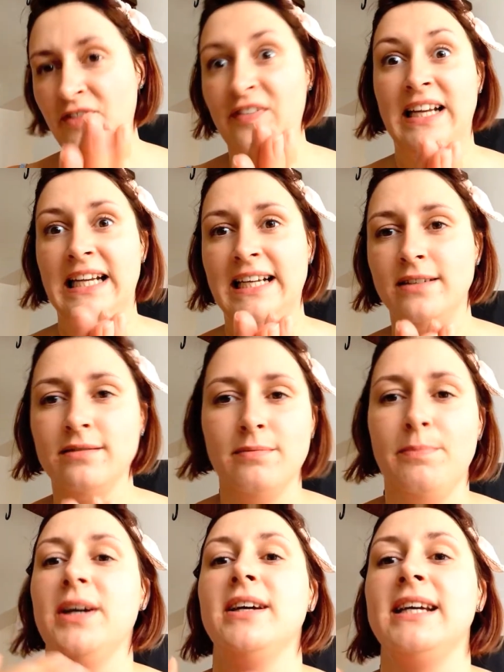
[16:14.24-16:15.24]
feeling,
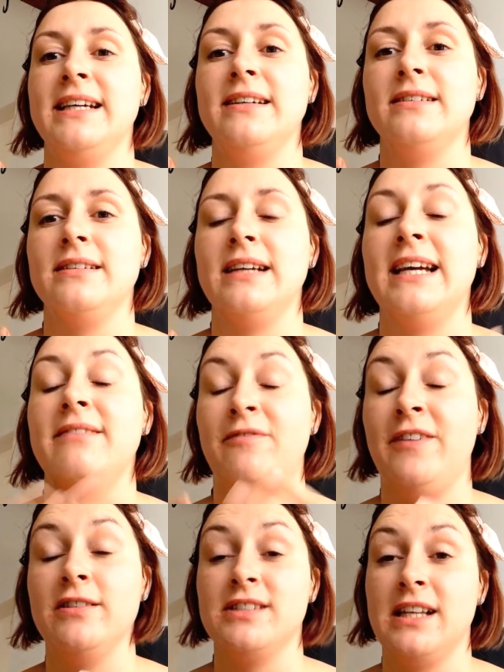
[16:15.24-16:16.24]
but it
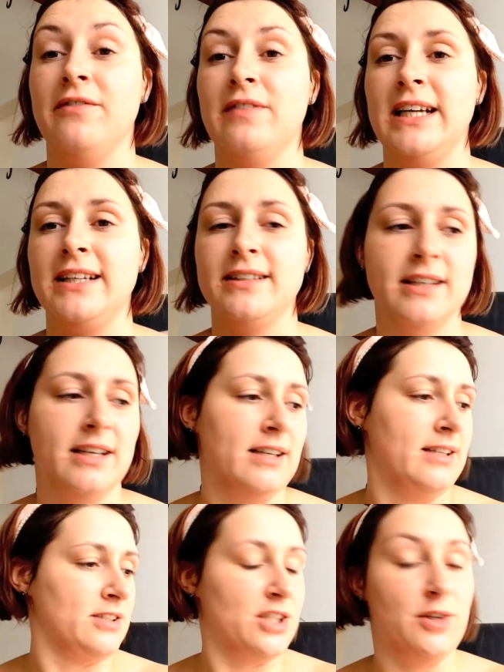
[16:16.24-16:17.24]
feels lovely.
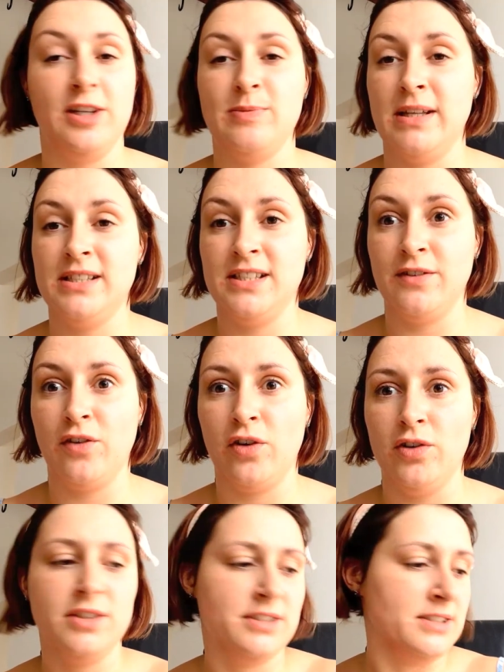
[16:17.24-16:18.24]
Too expensive, of
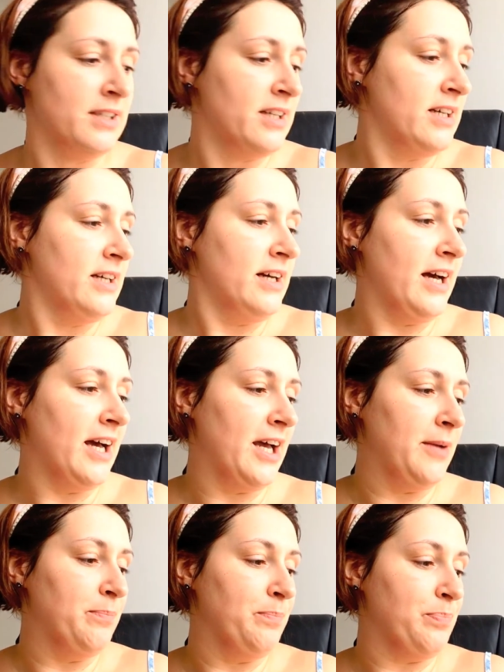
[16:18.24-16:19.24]
course.
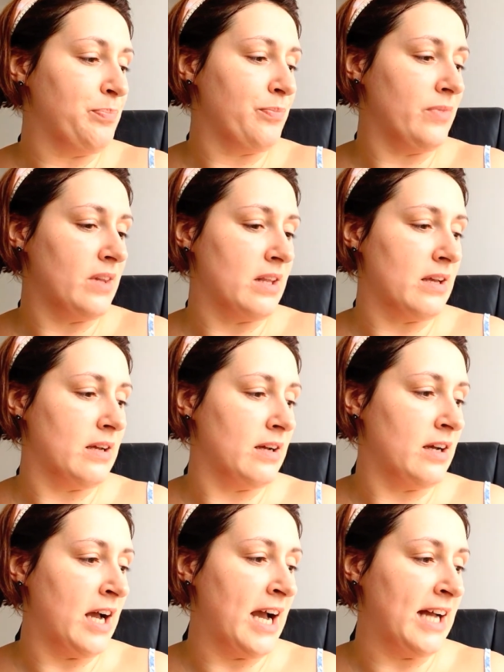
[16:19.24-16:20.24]
And
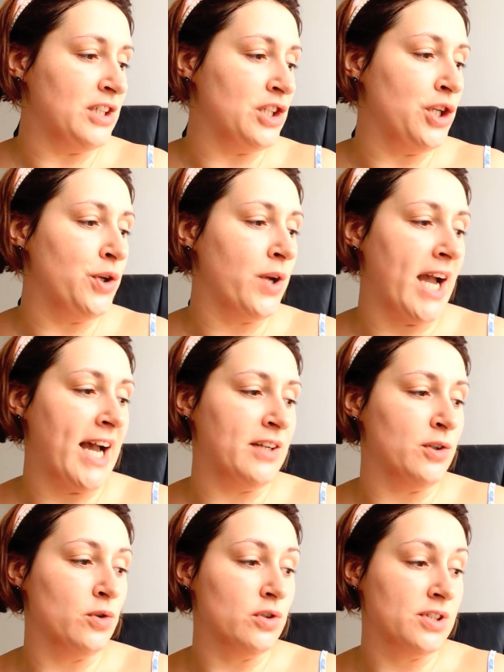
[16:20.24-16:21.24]
you can
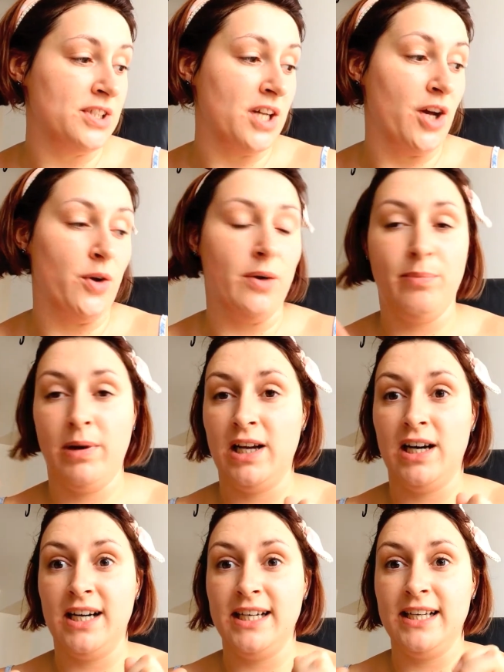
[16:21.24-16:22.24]
also
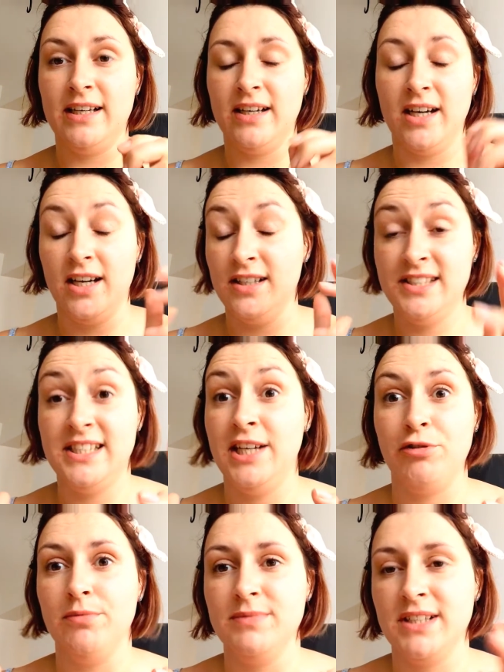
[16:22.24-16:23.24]
apply
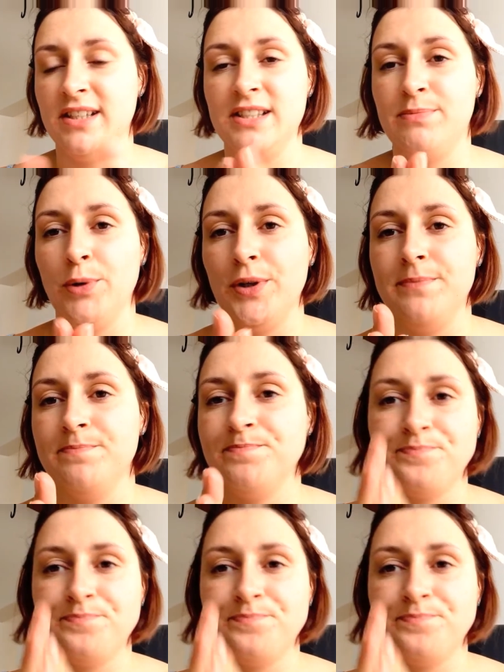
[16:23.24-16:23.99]
serums at this point.